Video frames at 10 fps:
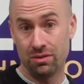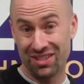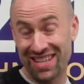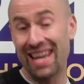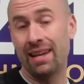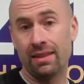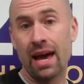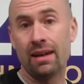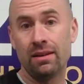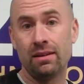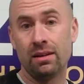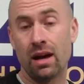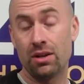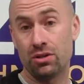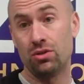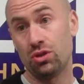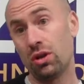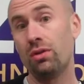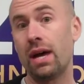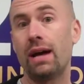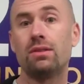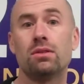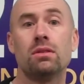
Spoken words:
saying that, I should show that.